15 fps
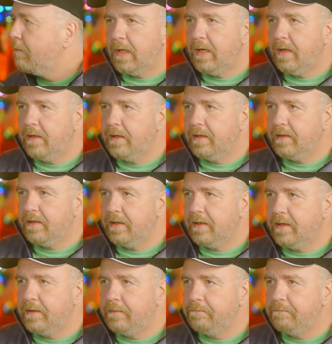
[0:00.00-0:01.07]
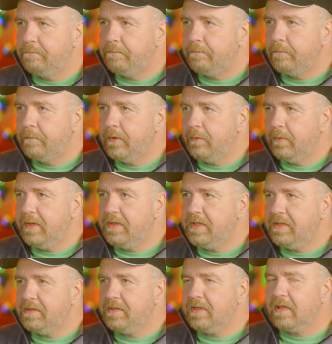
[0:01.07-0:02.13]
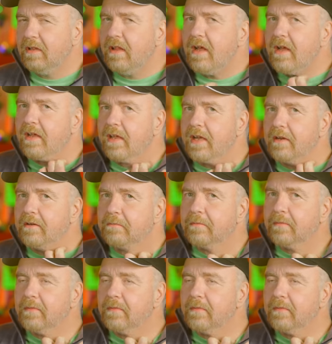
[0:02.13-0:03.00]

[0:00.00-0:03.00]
Uh, it uh, resets the clock count